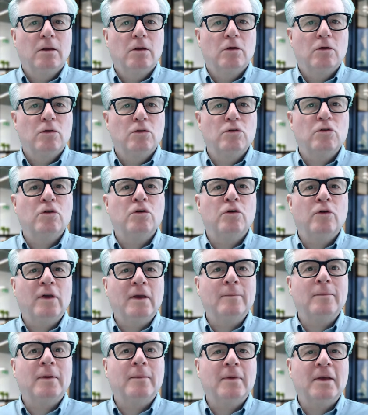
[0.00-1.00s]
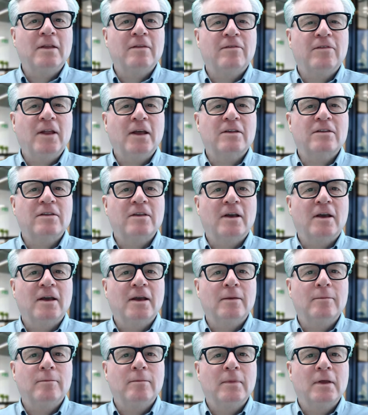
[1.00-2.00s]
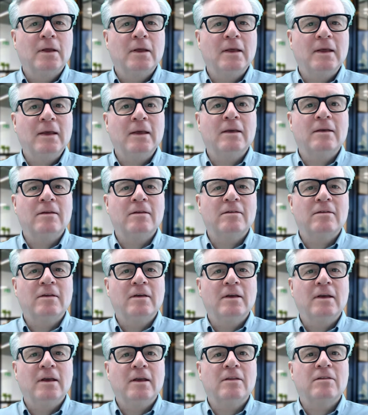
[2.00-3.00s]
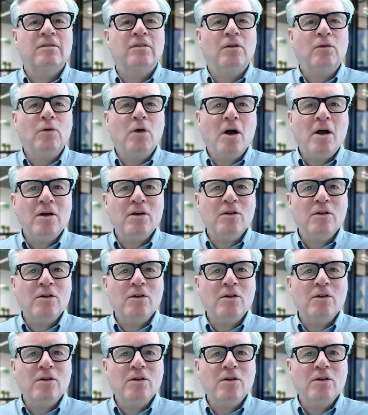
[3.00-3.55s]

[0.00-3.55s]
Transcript: should you implement Flextime, is it's the wrong